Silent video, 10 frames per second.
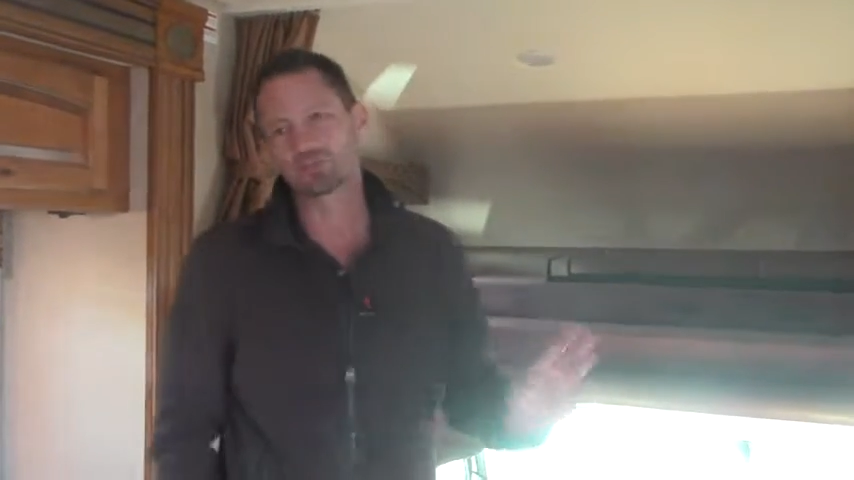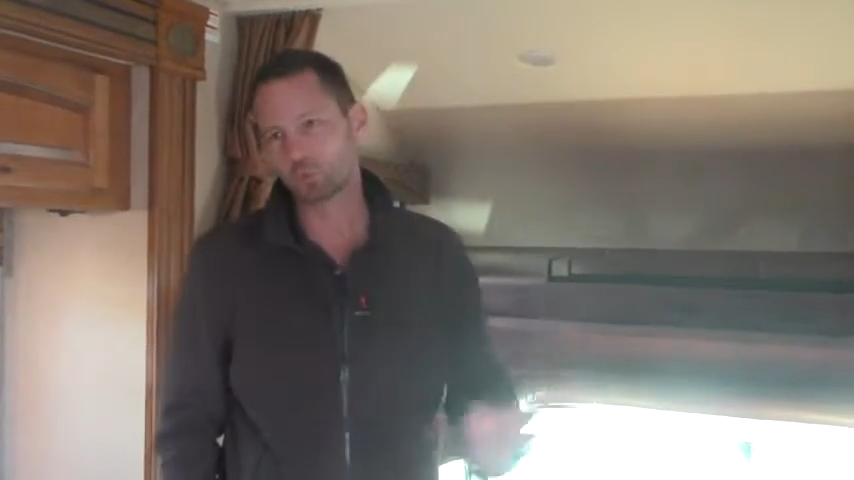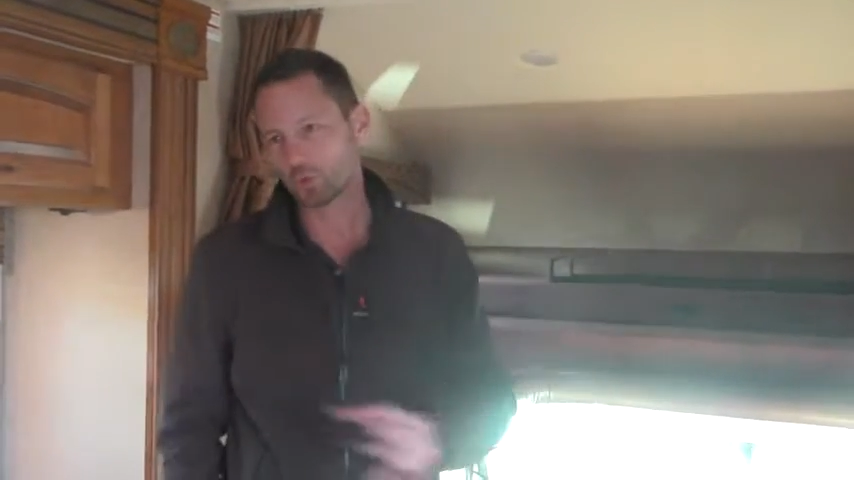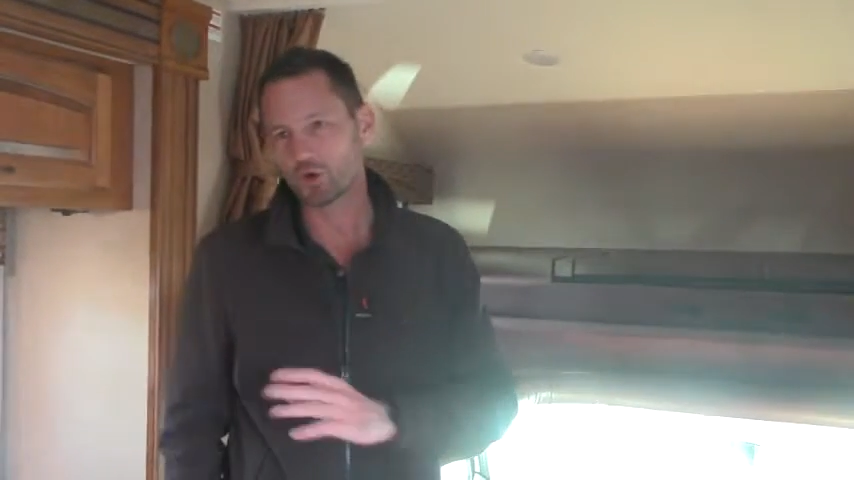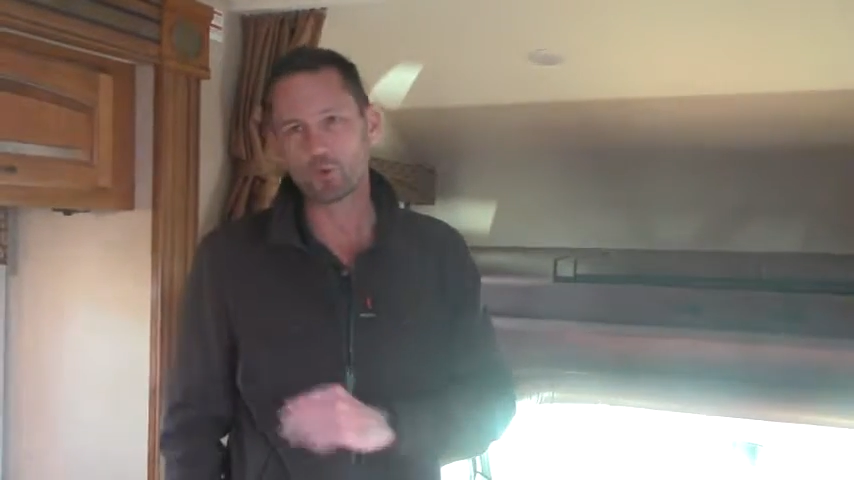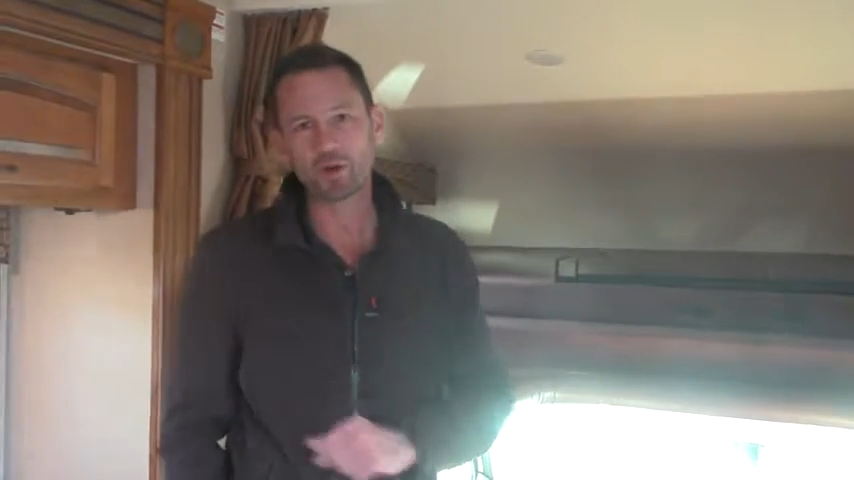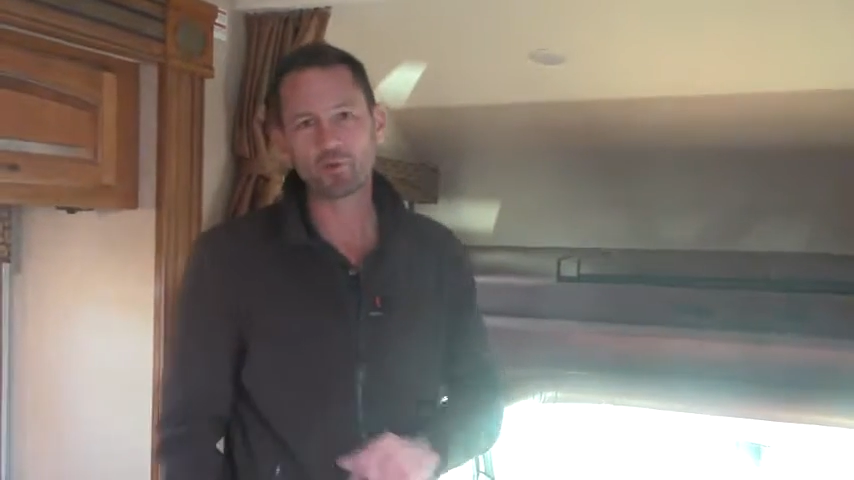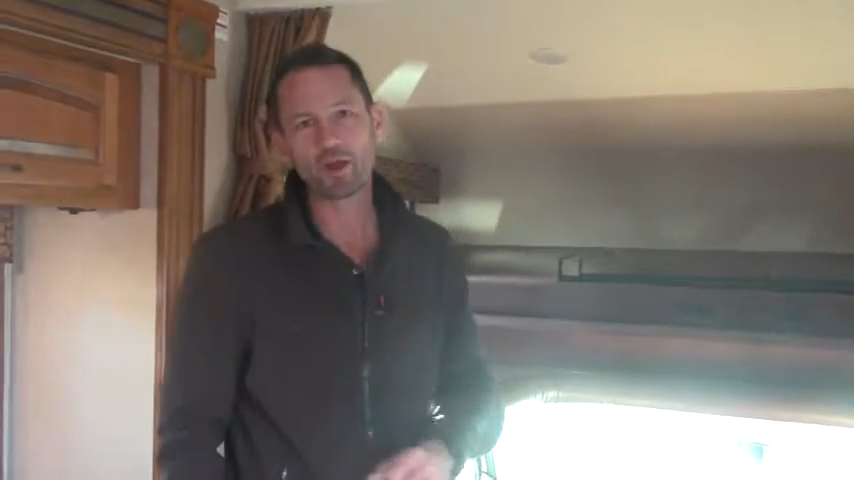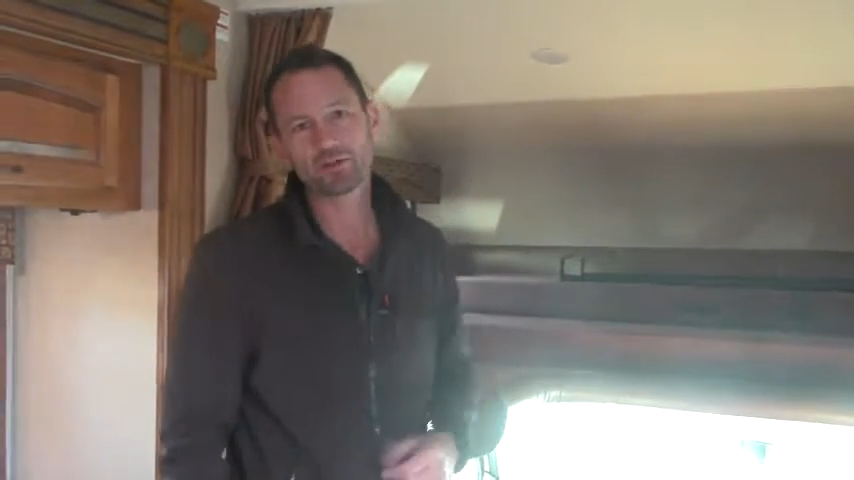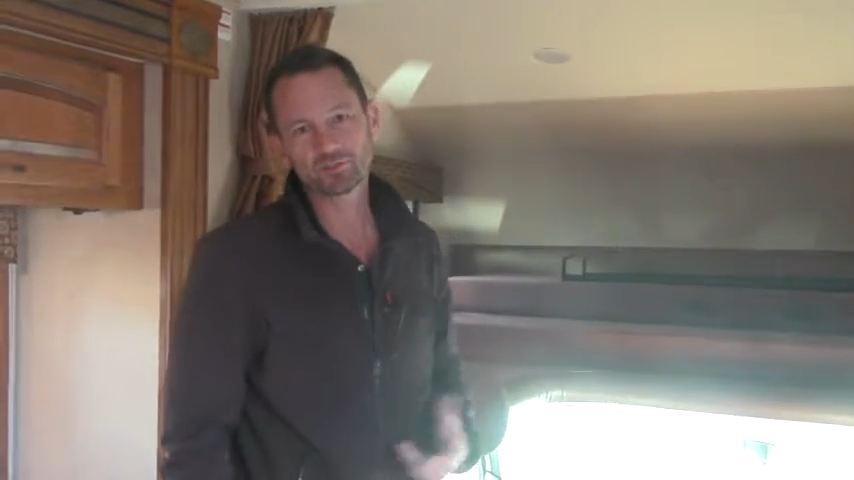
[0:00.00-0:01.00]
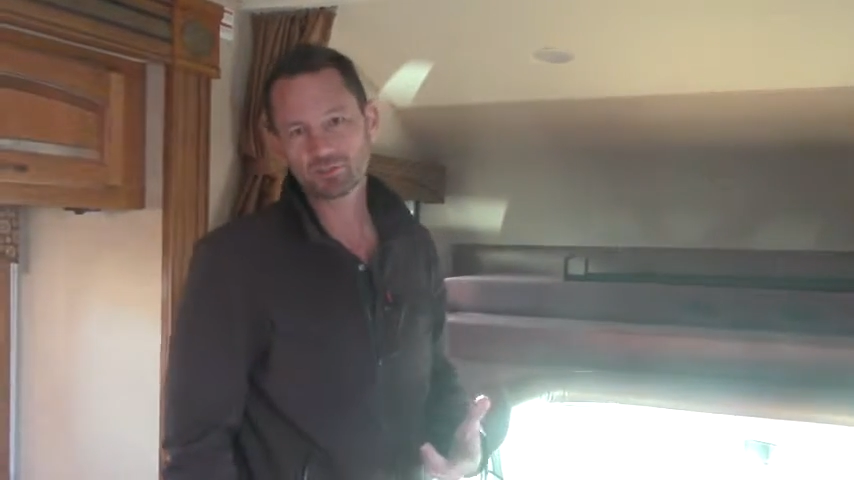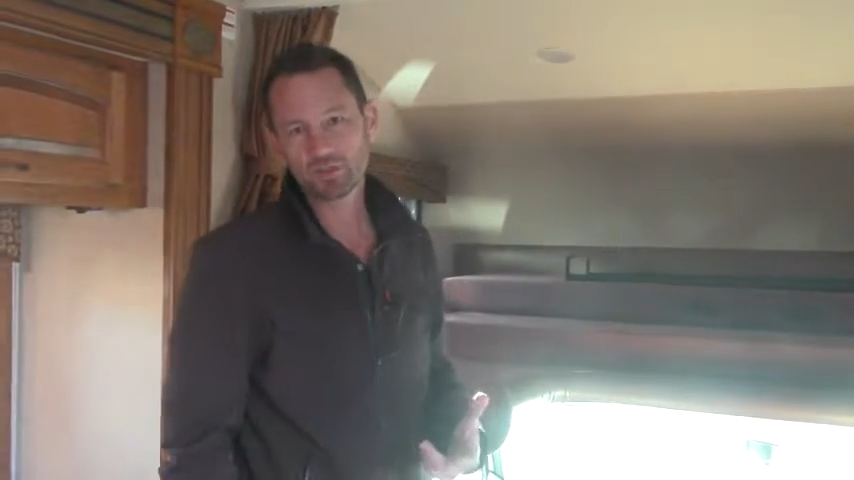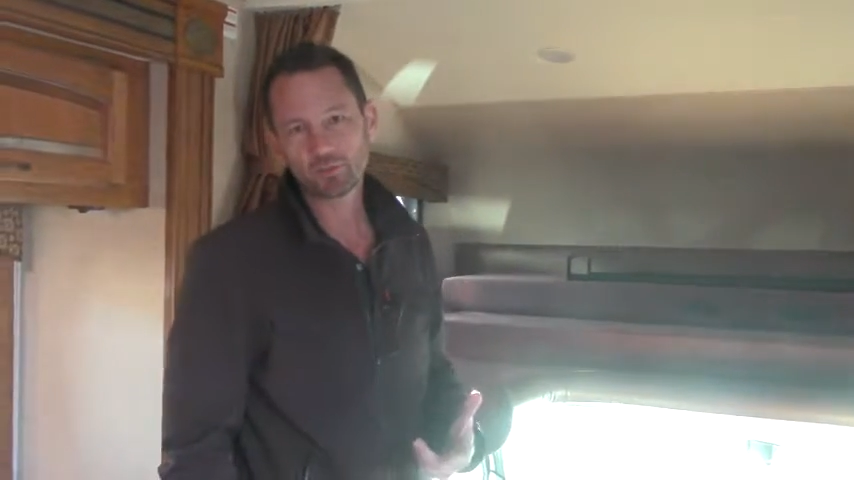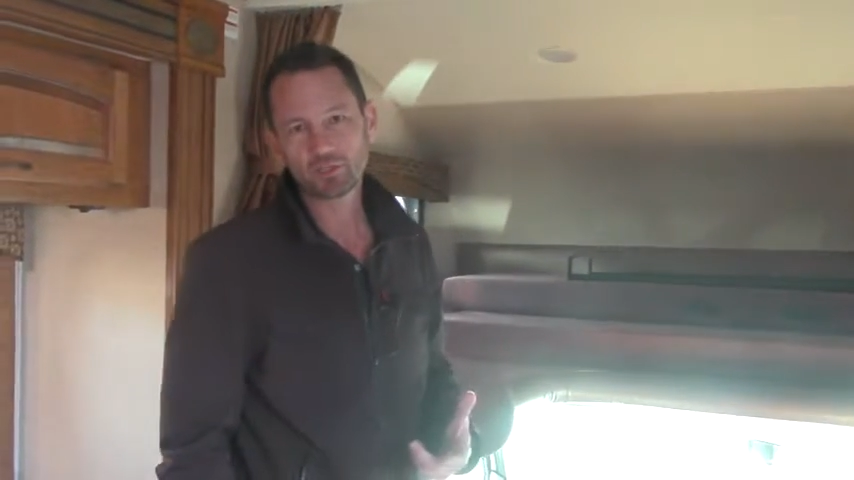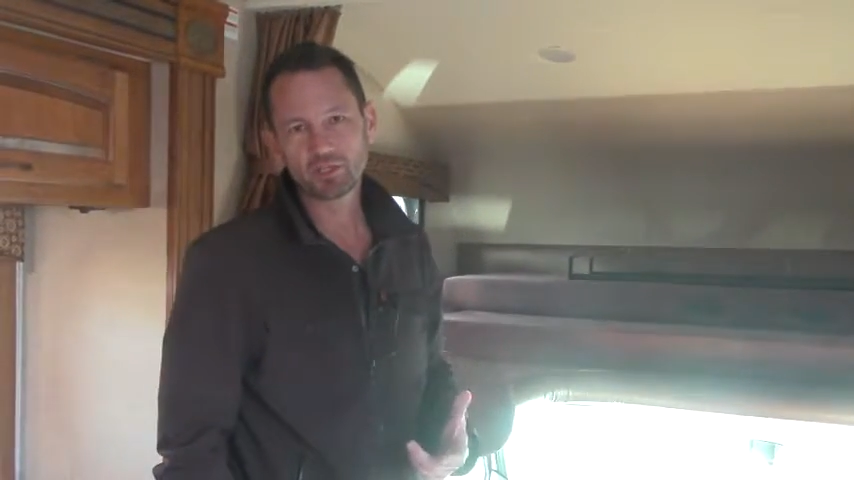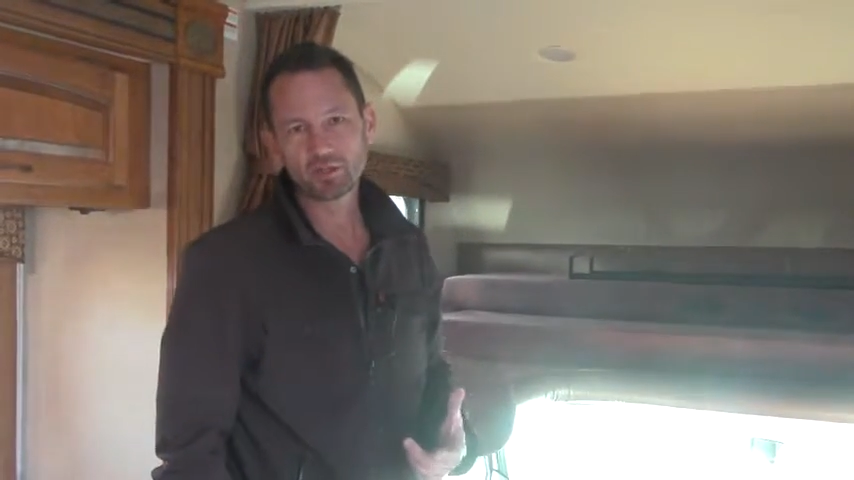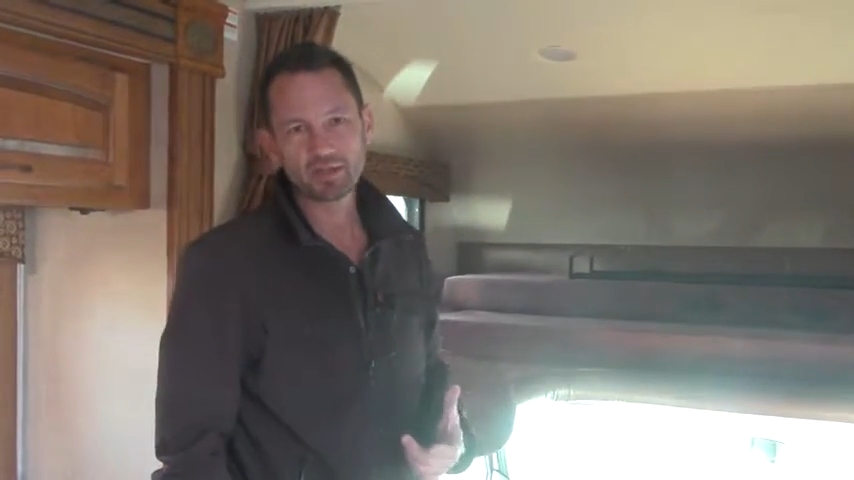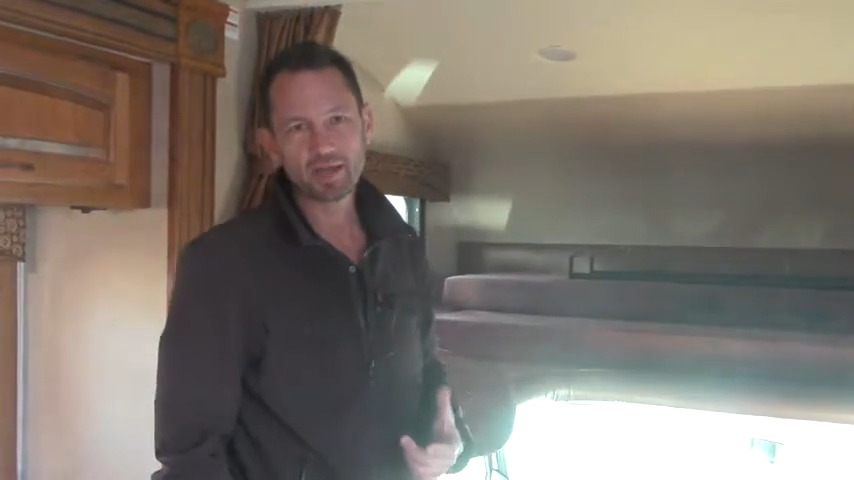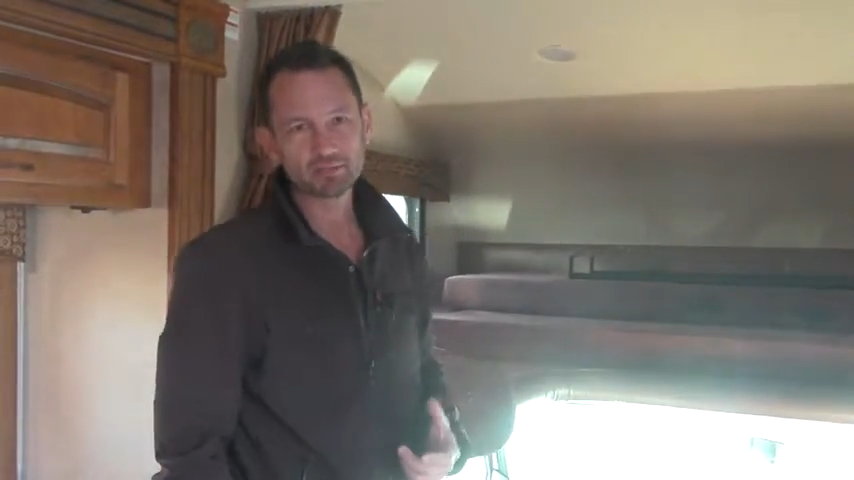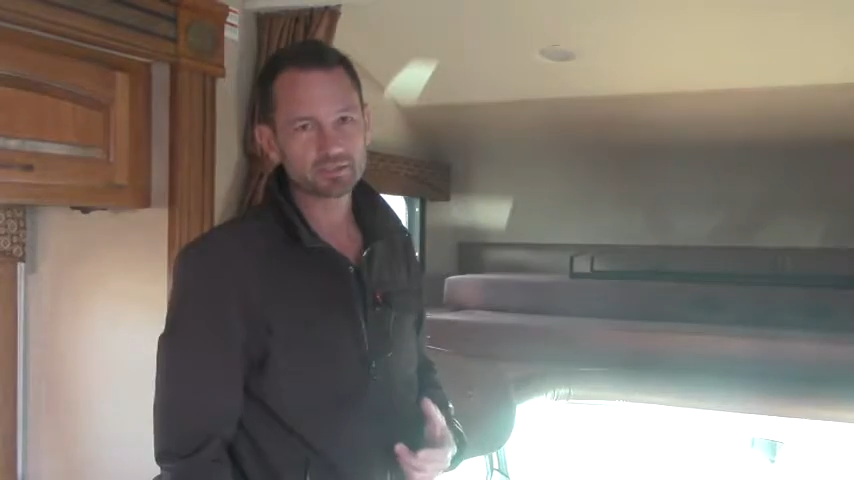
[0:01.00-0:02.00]
just work our way around just like we did on
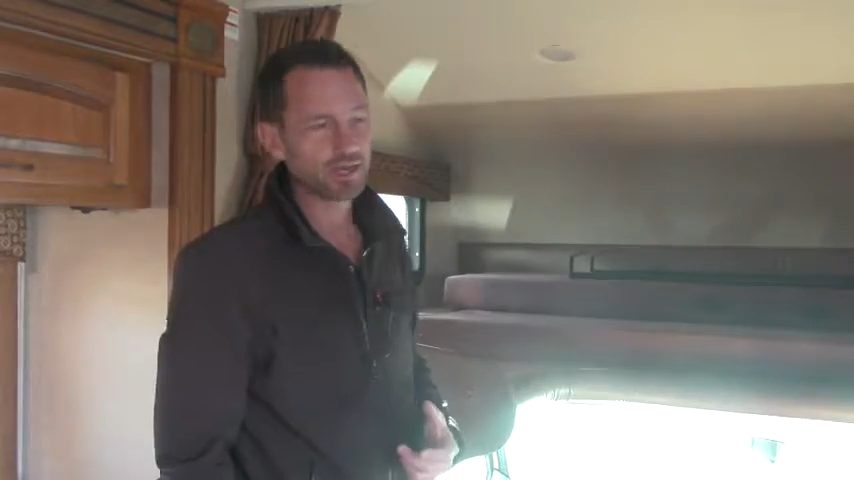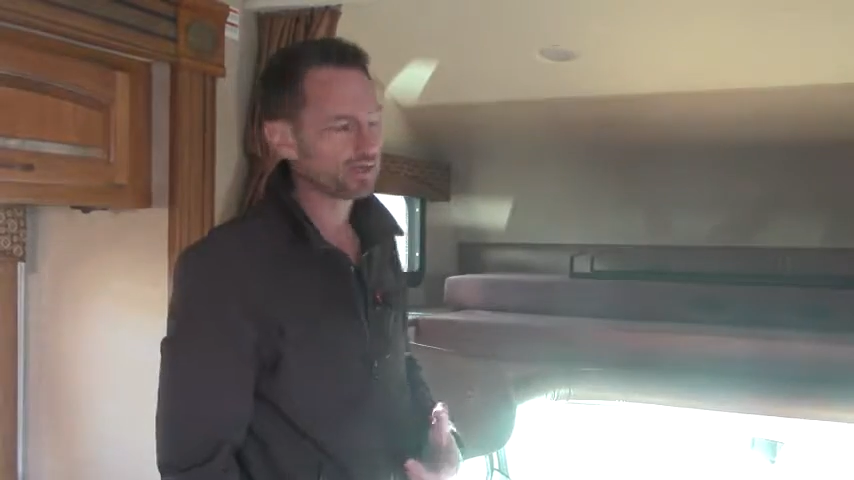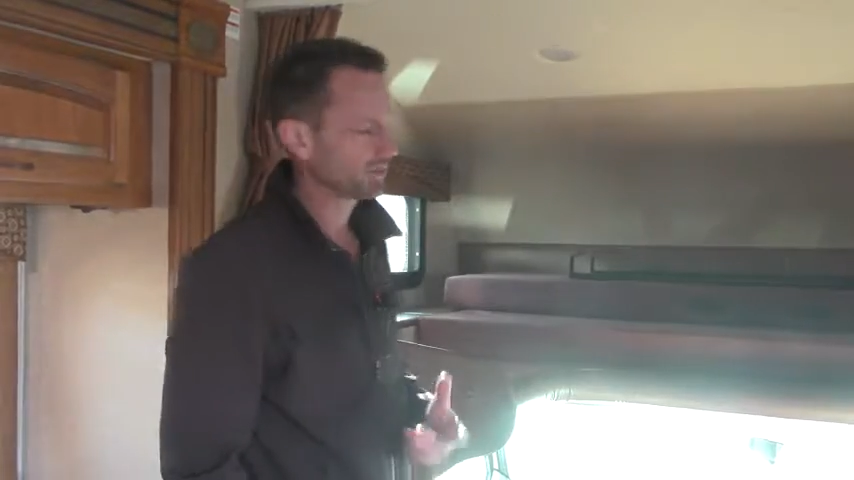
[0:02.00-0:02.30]
the outside,